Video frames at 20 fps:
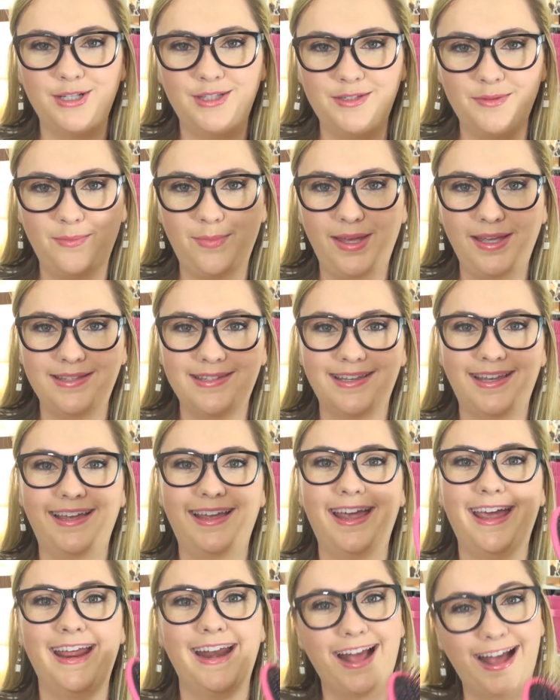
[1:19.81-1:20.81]
It's
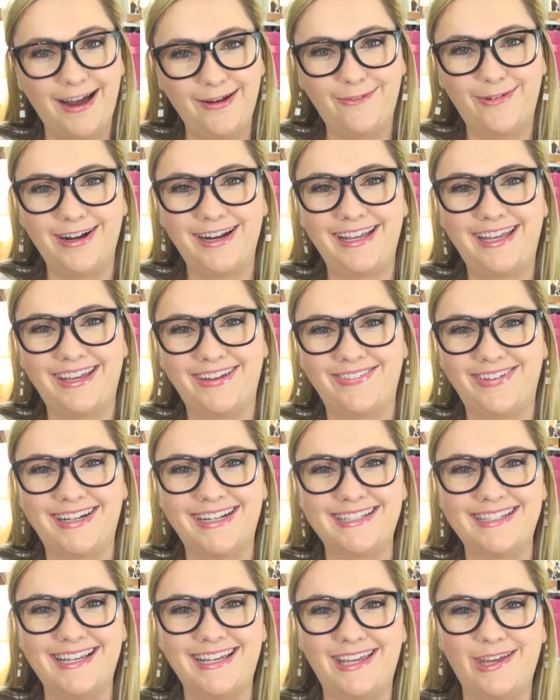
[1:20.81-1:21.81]
amazing," and I want to give it
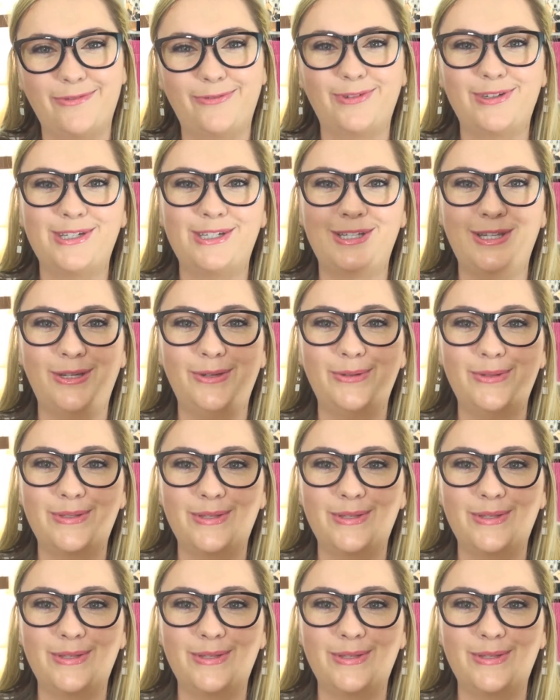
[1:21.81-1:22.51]
as a gift too.